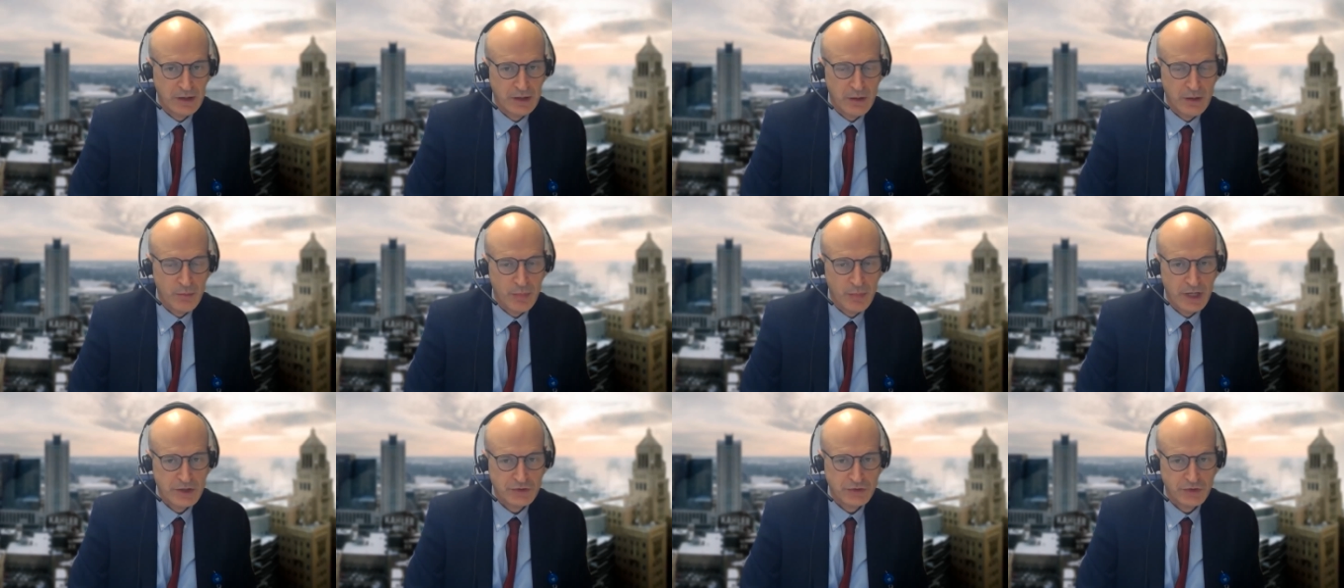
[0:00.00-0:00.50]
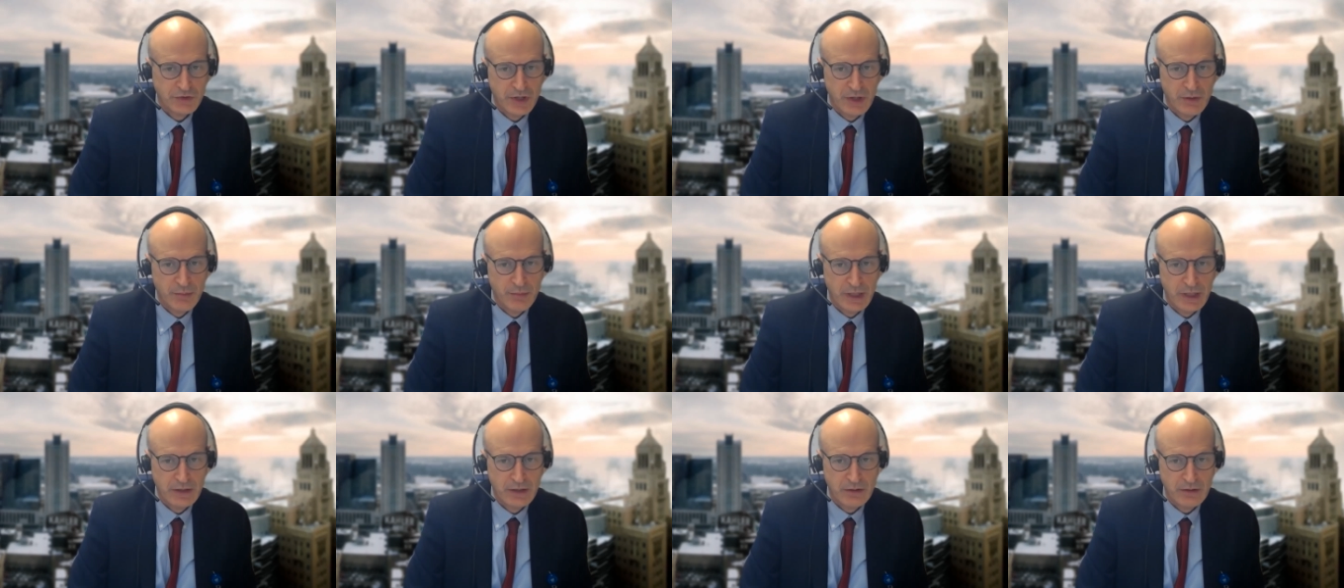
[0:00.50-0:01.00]
the best
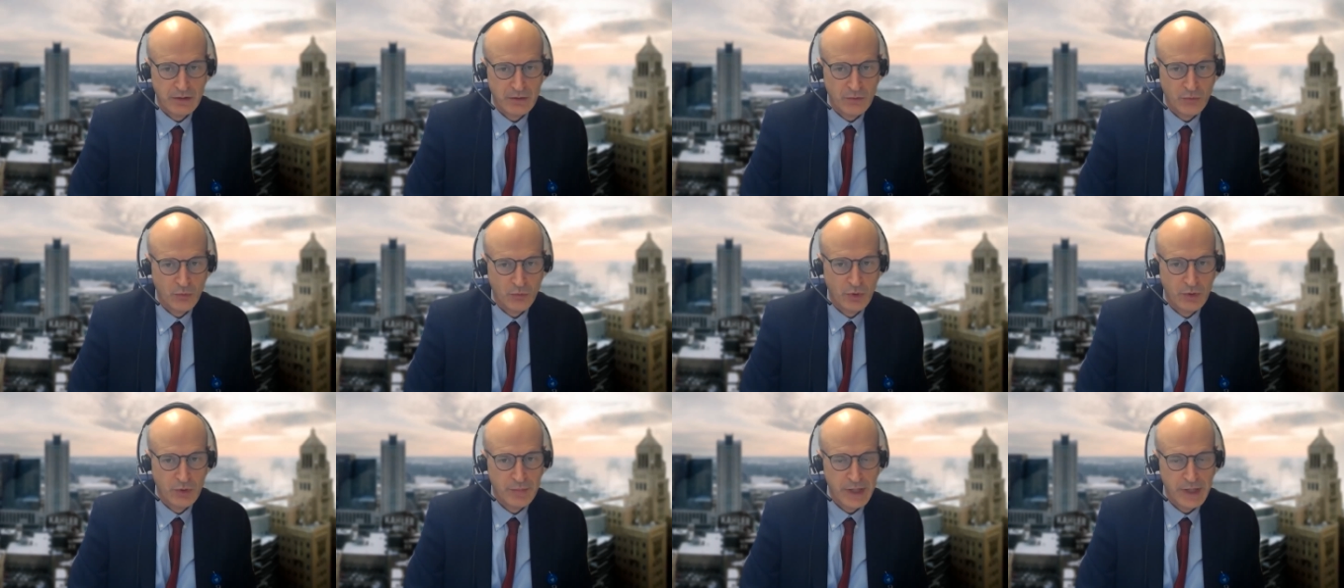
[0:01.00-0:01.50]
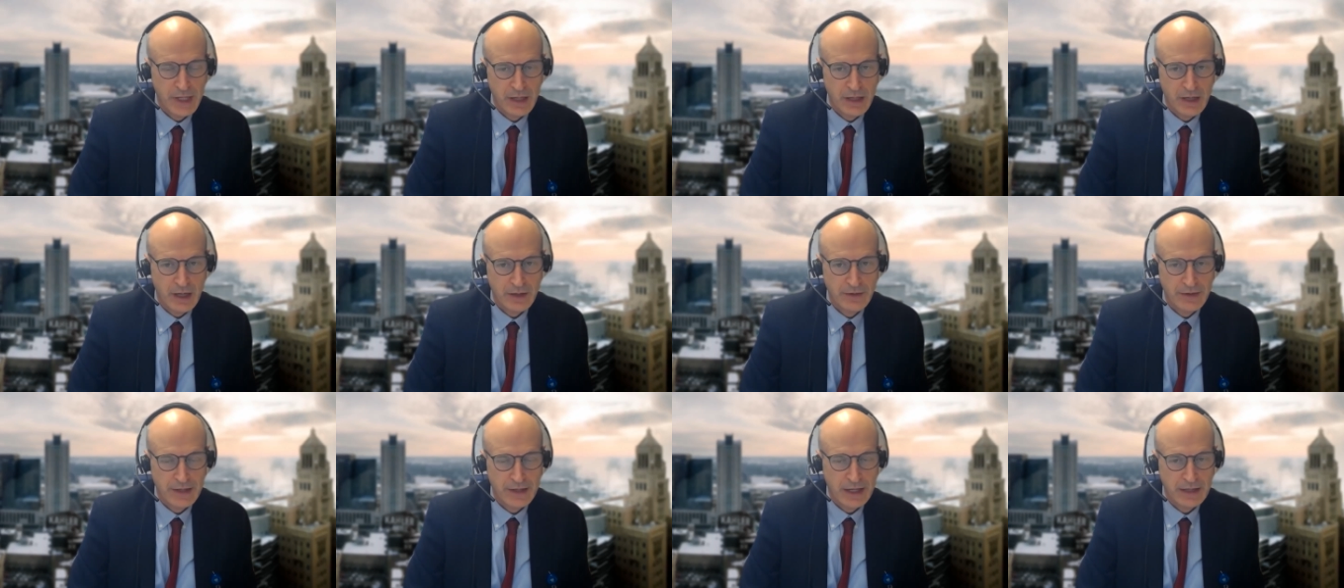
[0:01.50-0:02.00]
treatment would be,
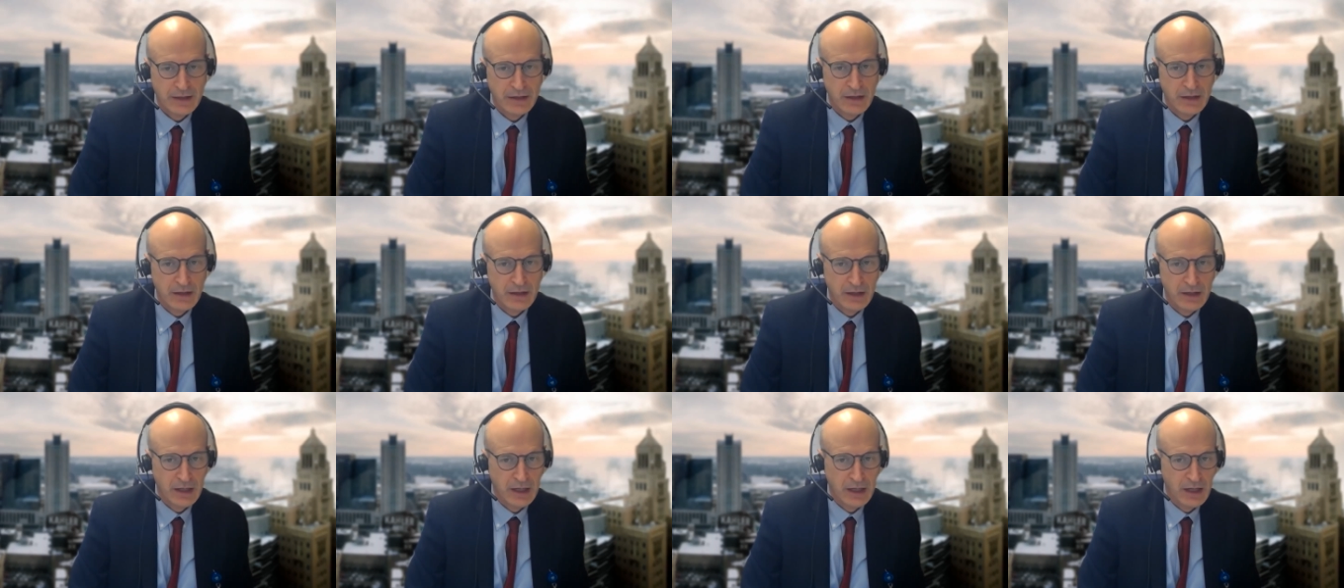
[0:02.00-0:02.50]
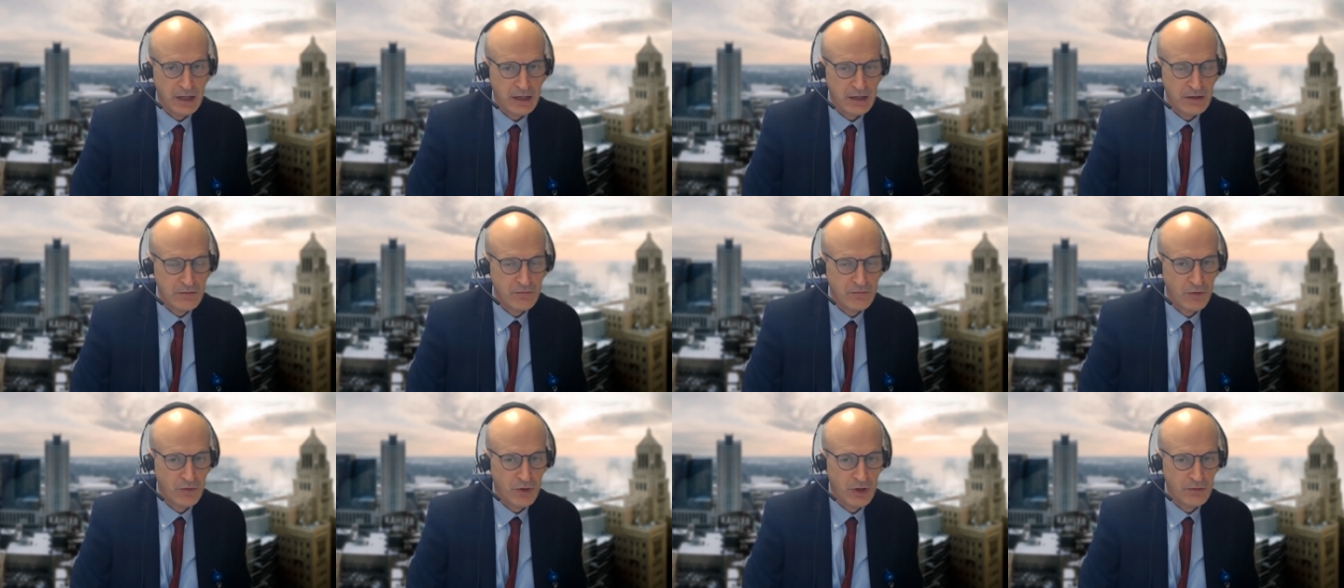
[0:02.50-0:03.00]
and that uh,
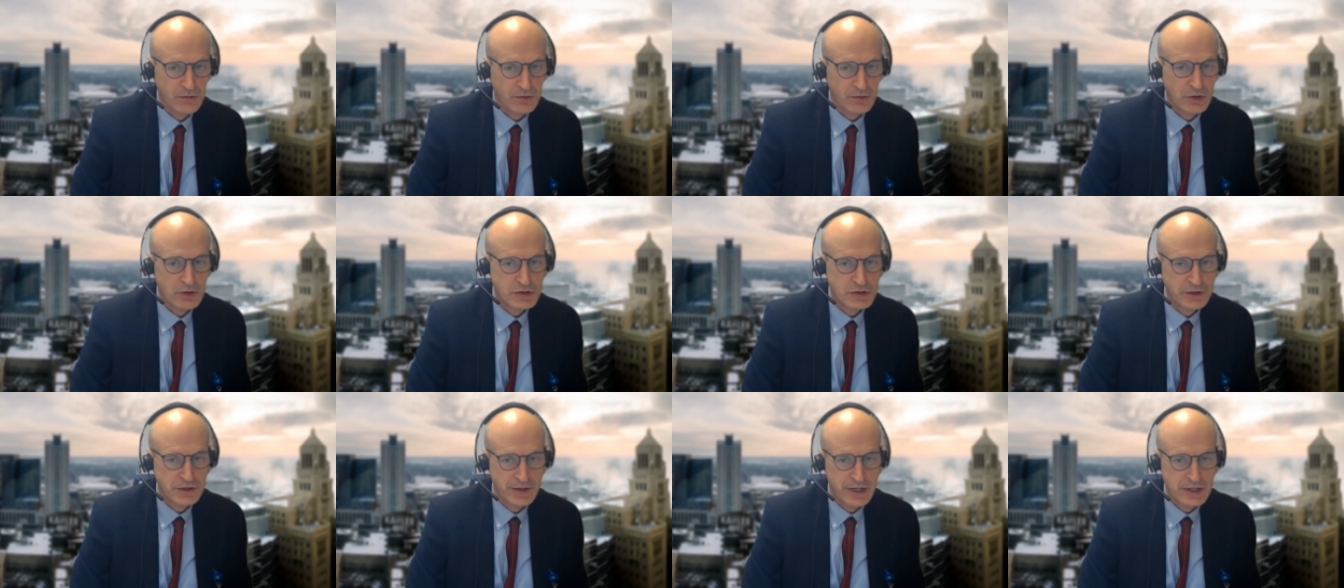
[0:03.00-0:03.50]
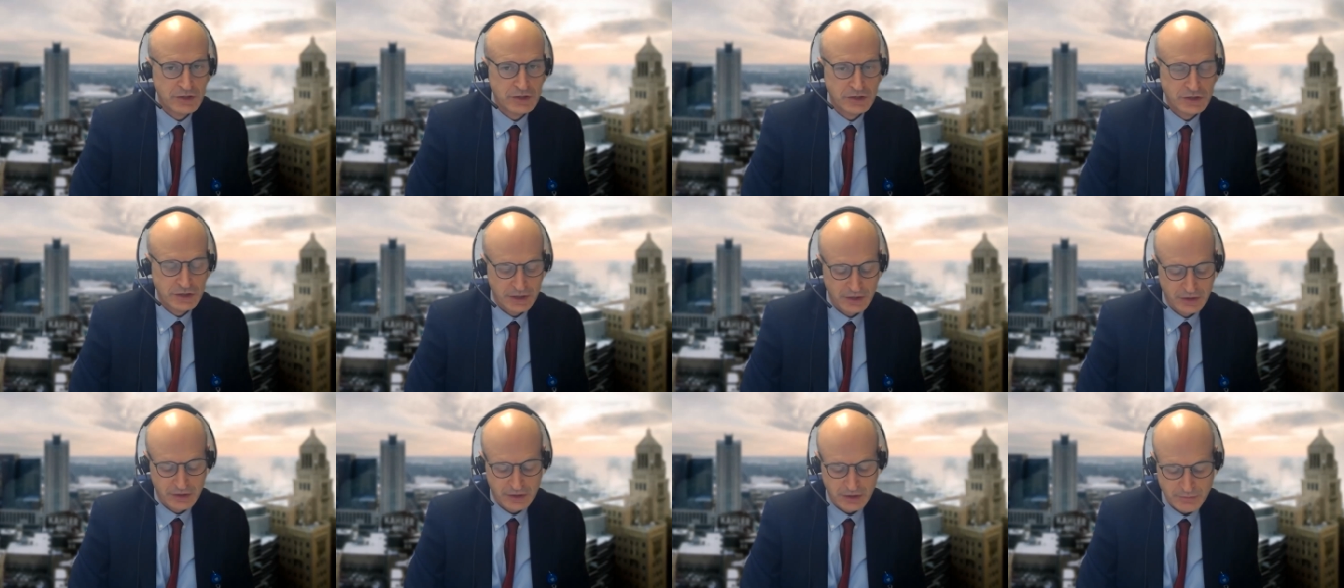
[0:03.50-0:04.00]
involves
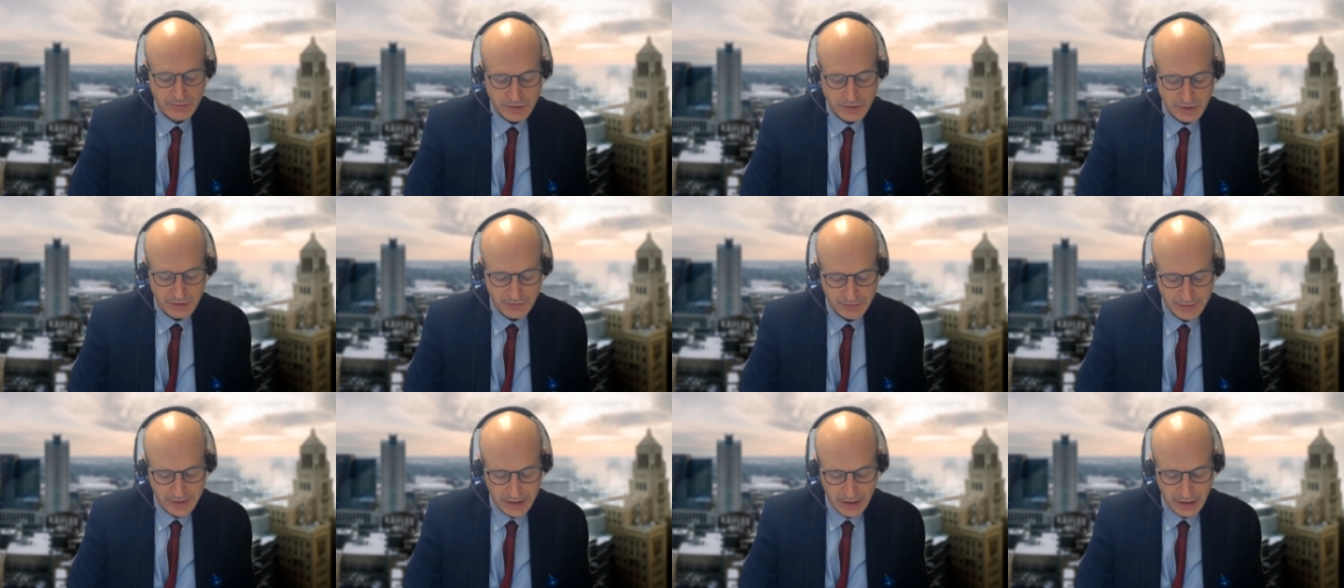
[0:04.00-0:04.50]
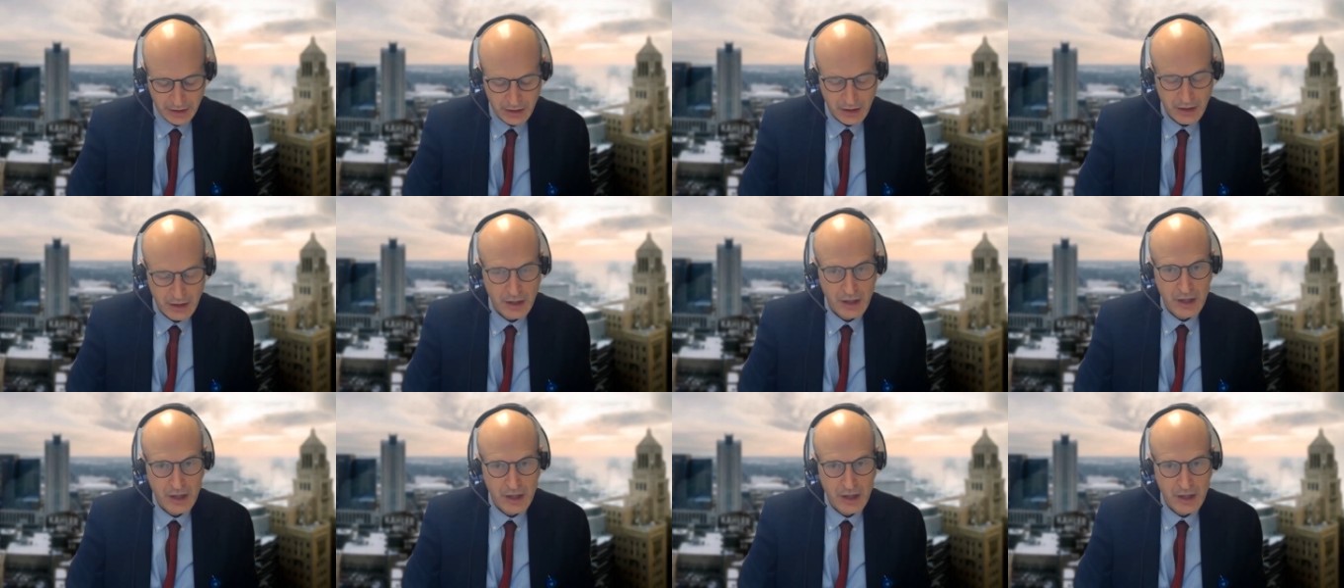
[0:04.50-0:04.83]
considerations in terms of the